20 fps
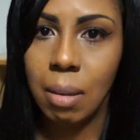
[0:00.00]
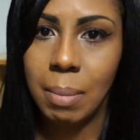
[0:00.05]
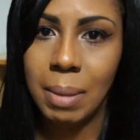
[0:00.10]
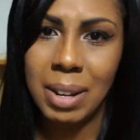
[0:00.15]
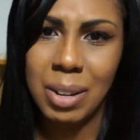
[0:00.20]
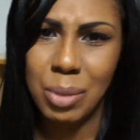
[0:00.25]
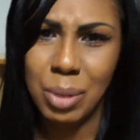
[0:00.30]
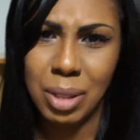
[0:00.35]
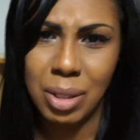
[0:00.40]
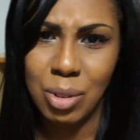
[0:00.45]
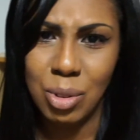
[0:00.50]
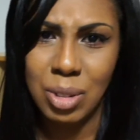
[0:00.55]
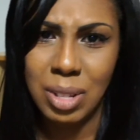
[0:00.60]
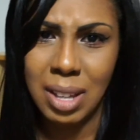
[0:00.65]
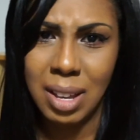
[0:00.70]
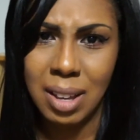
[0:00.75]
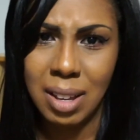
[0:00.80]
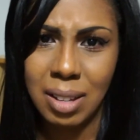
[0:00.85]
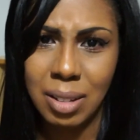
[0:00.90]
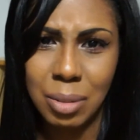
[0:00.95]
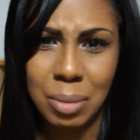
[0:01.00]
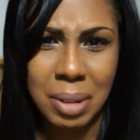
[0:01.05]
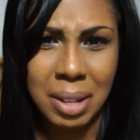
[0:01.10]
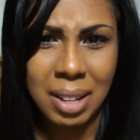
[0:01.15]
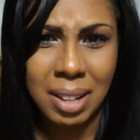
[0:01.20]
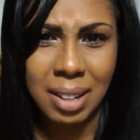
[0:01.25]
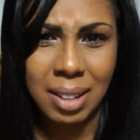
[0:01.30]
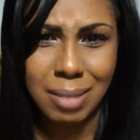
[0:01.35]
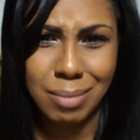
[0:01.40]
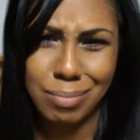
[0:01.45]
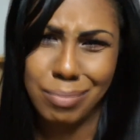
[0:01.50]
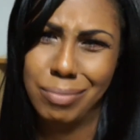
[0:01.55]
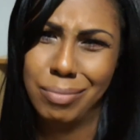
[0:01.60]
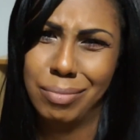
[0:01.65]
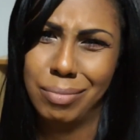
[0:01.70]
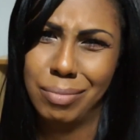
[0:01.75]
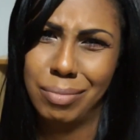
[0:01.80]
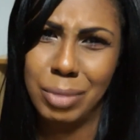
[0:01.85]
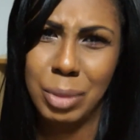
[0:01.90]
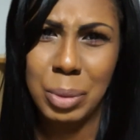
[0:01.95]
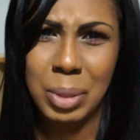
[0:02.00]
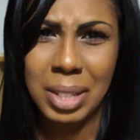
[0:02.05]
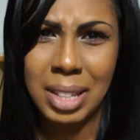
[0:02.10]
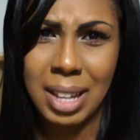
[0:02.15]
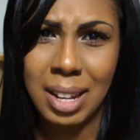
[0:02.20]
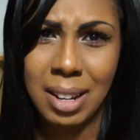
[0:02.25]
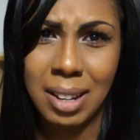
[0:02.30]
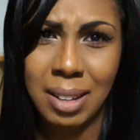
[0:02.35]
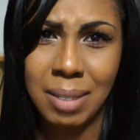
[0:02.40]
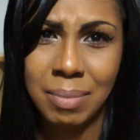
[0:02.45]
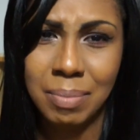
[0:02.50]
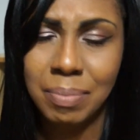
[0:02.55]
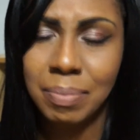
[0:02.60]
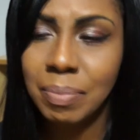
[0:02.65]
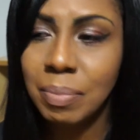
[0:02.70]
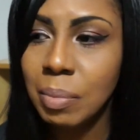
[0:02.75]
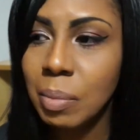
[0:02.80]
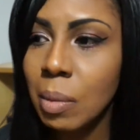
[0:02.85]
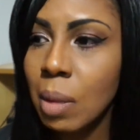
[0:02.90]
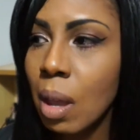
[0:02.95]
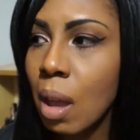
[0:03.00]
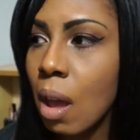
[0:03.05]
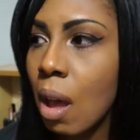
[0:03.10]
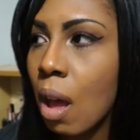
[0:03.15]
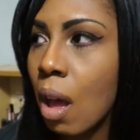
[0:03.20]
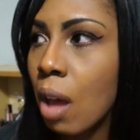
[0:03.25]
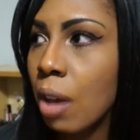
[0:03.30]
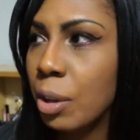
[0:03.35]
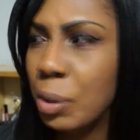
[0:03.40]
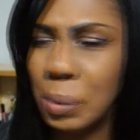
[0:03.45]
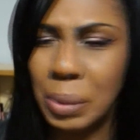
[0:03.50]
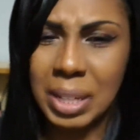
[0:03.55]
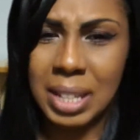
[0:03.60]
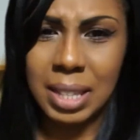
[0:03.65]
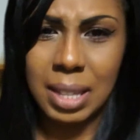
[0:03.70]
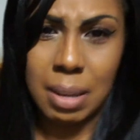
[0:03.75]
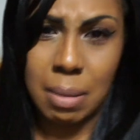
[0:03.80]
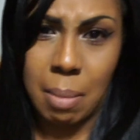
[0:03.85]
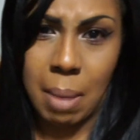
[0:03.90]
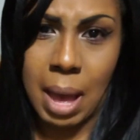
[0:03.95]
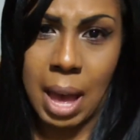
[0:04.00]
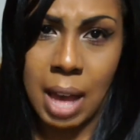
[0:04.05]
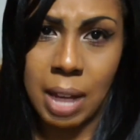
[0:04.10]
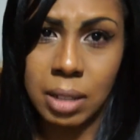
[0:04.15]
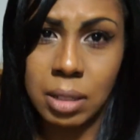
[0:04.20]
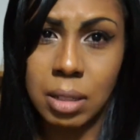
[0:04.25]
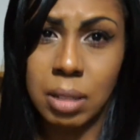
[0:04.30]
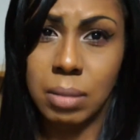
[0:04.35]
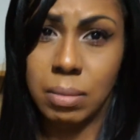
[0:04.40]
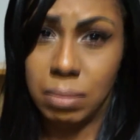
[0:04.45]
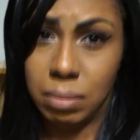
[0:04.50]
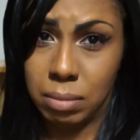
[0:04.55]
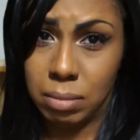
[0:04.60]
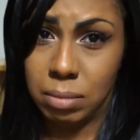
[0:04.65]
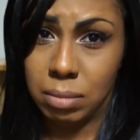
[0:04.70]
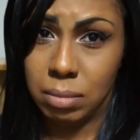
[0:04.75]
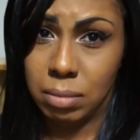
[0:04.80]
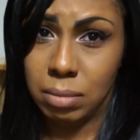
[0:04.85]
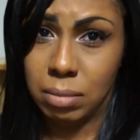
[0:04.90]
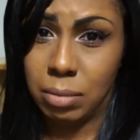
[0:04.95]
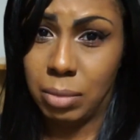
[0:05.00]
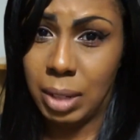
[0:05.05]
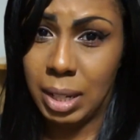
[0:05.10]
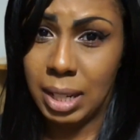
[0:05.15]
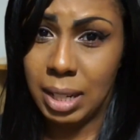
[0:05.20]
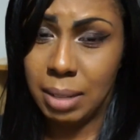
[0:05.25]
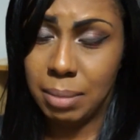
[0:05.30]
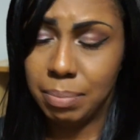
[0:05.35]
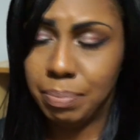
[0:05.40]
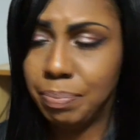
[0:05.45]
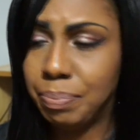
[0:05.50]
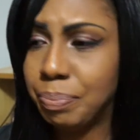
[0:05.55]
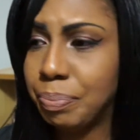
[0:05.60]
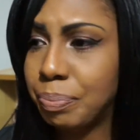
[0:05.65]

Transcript: But I didn't really understand, right? I didn't really get it. I didn't really get the impact, right?